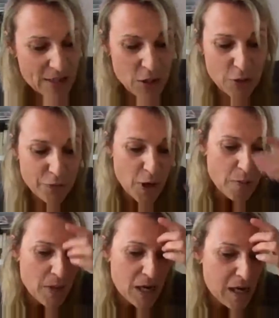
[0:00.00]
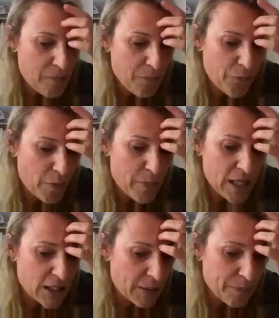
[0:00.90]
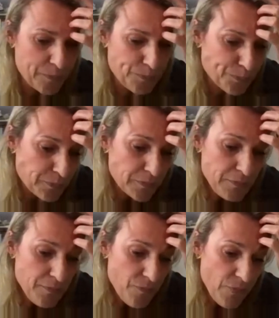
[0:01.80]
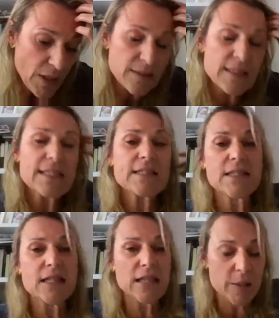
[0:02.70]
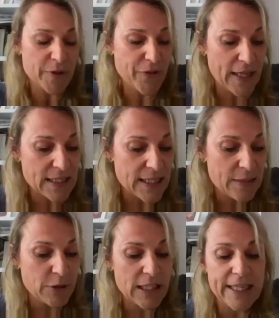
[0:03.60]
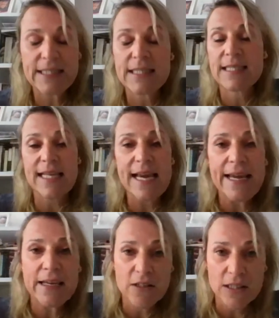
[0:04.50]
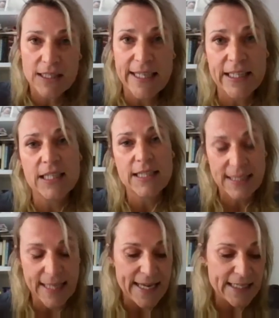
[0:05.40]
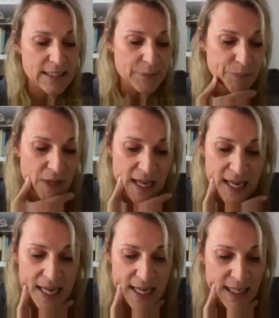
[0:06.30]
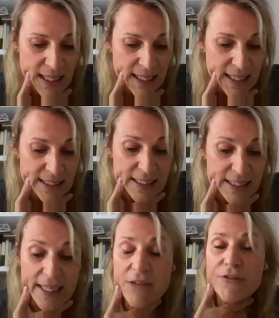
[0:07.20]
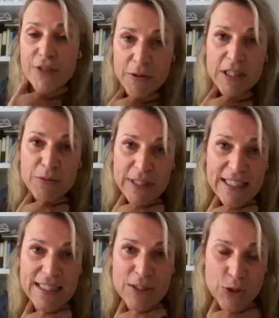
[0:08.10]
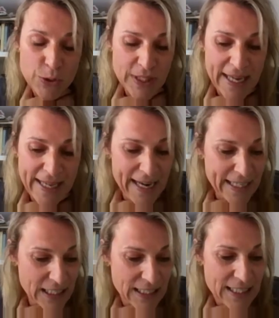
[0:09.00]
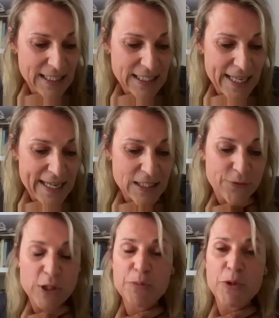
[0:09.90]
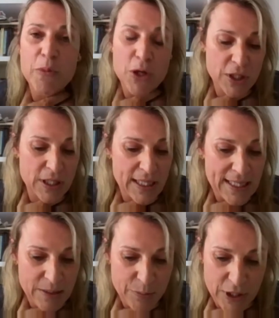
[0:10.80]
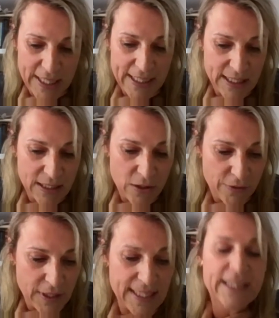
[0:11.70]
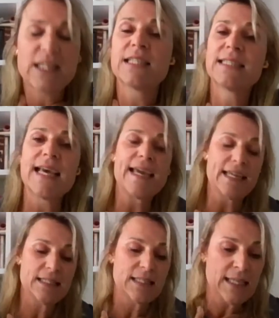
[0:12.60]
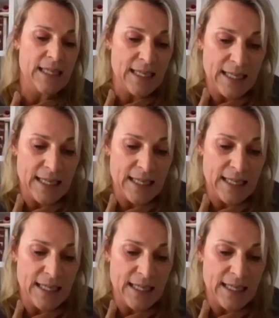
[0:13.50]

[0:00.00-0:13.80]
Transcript: So from, uh, from Belgium, there's a, a, couple of things I would like to say on the secular state. And I have a very reason to take action these days for the promotion and protection of the secular state.